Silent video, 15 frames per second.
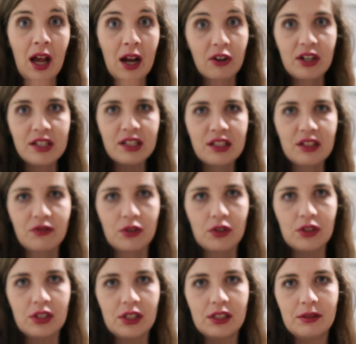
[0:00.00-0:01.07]
crisis
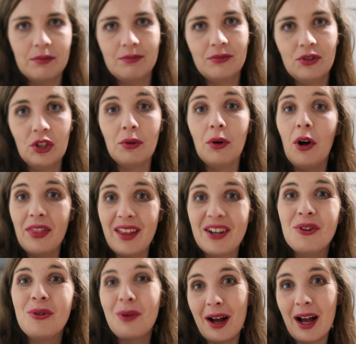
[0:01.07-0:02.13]
averted. So on that
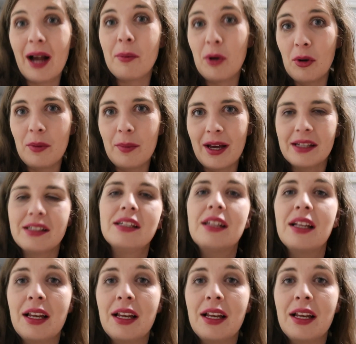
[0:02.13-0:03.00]
note, I'm going to bed.